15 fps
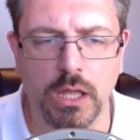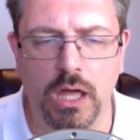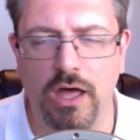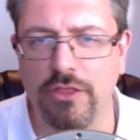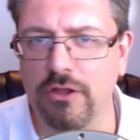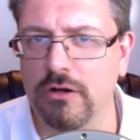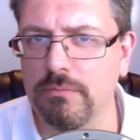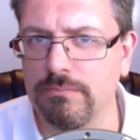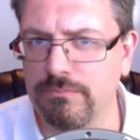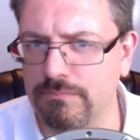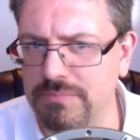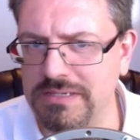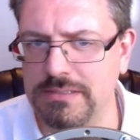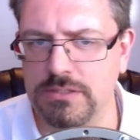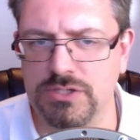Other
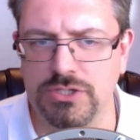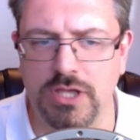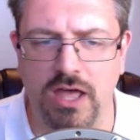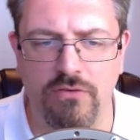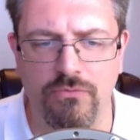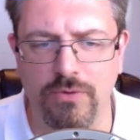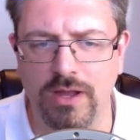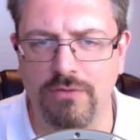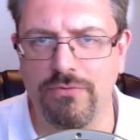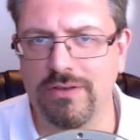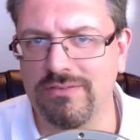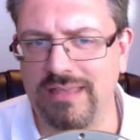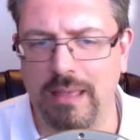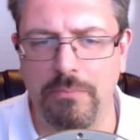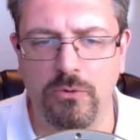business software, for
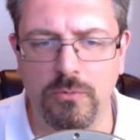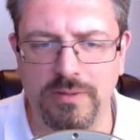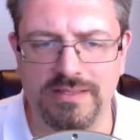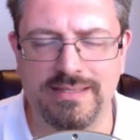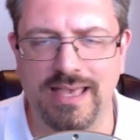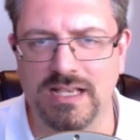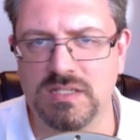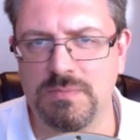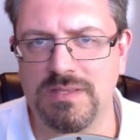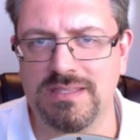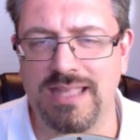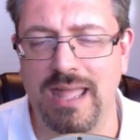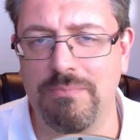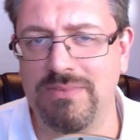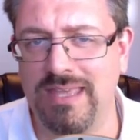example, would be
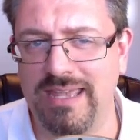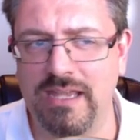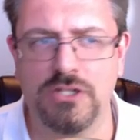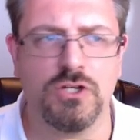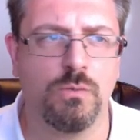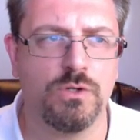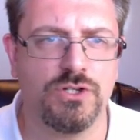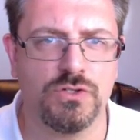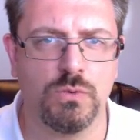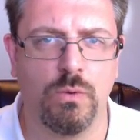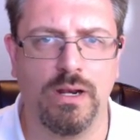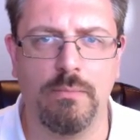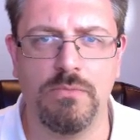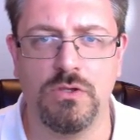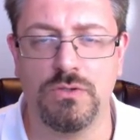TechSmith Camtasia, which is
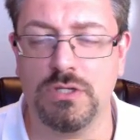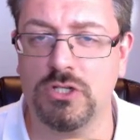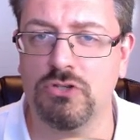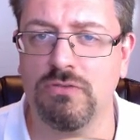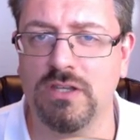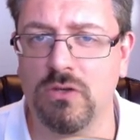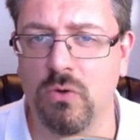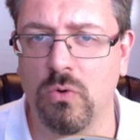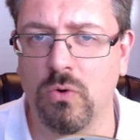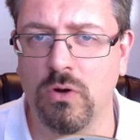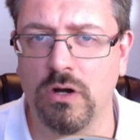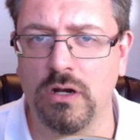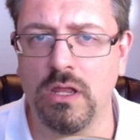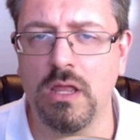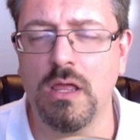what I'm using to
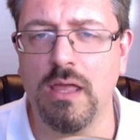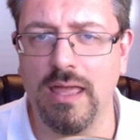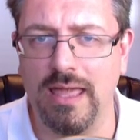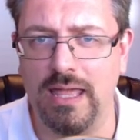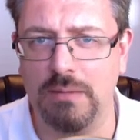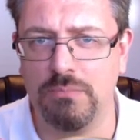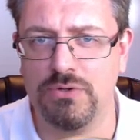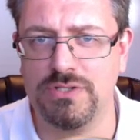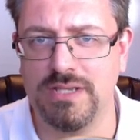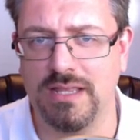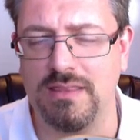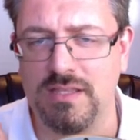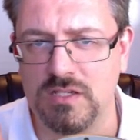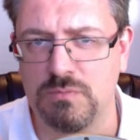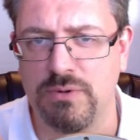record and
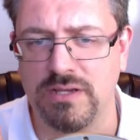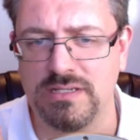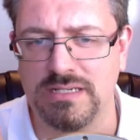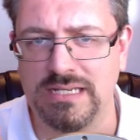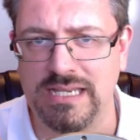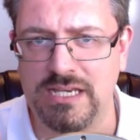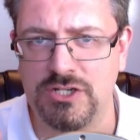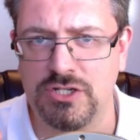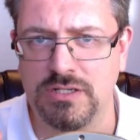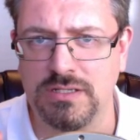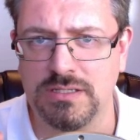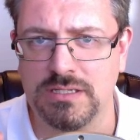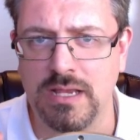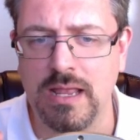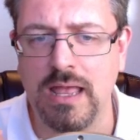present these
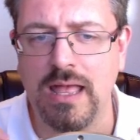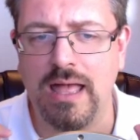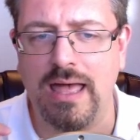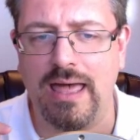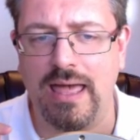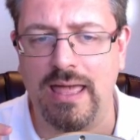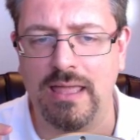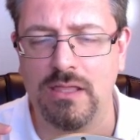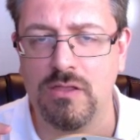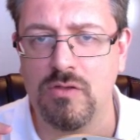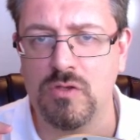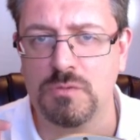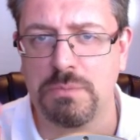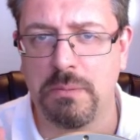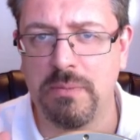presentations. I
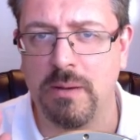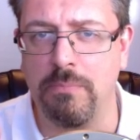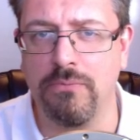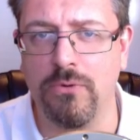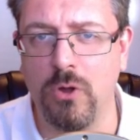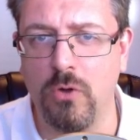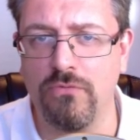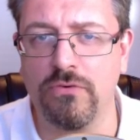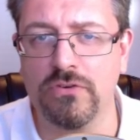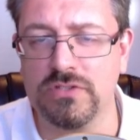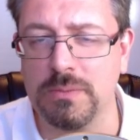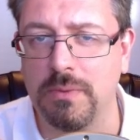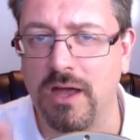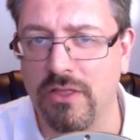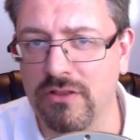use Premiere Pro for
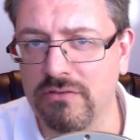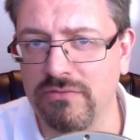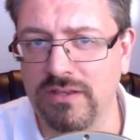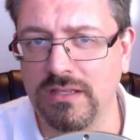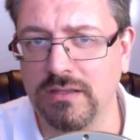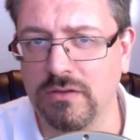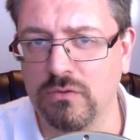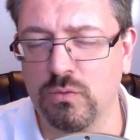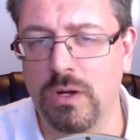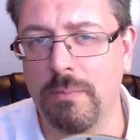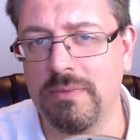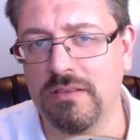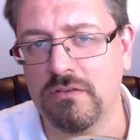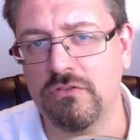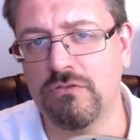some other videos where
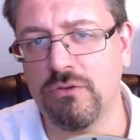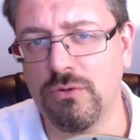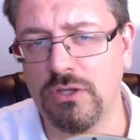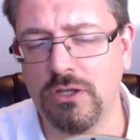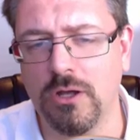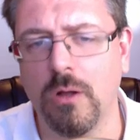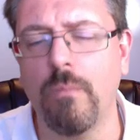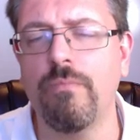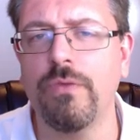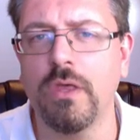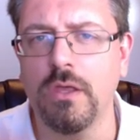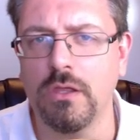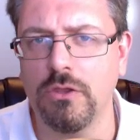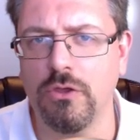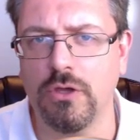I'm in the studio.
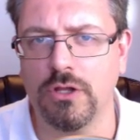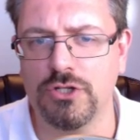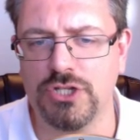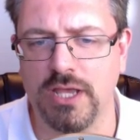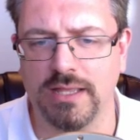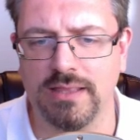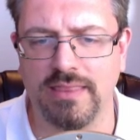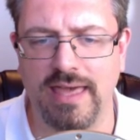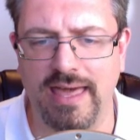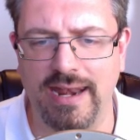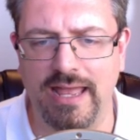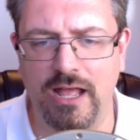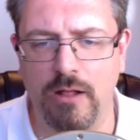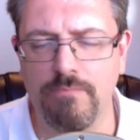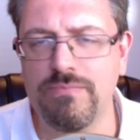You can check that
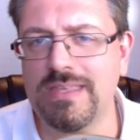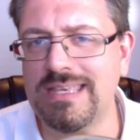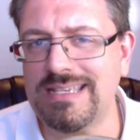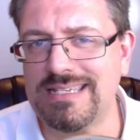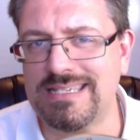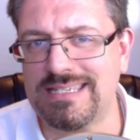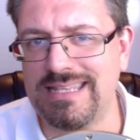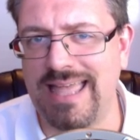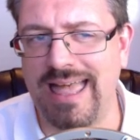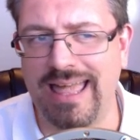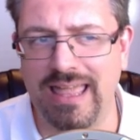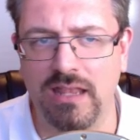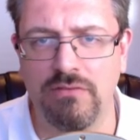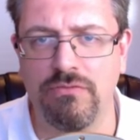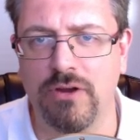out.
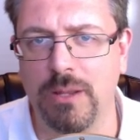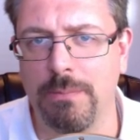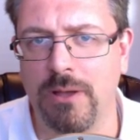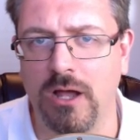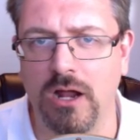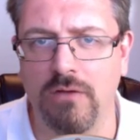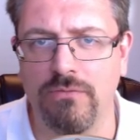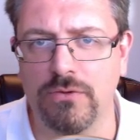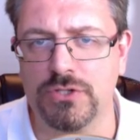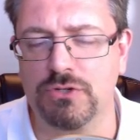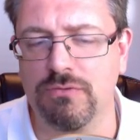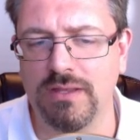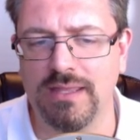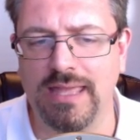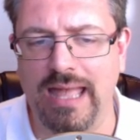Snagit, very powerful
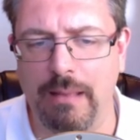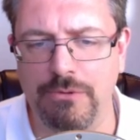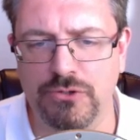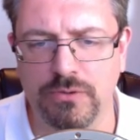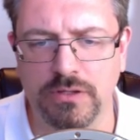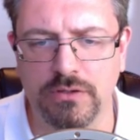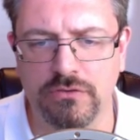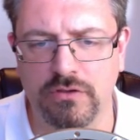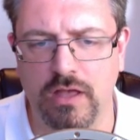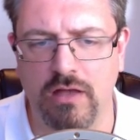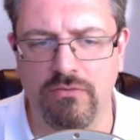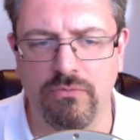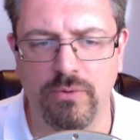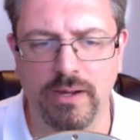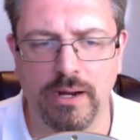screen capturing
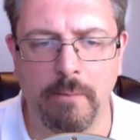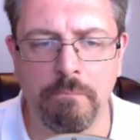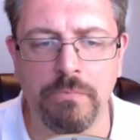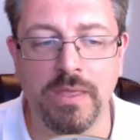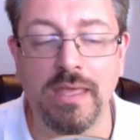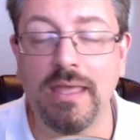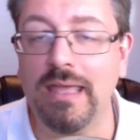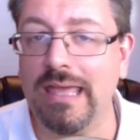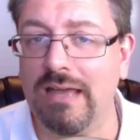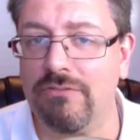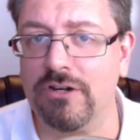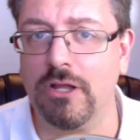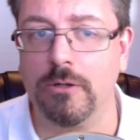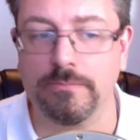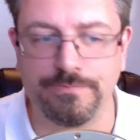software.
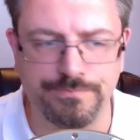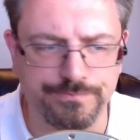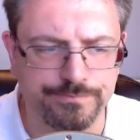Evernote.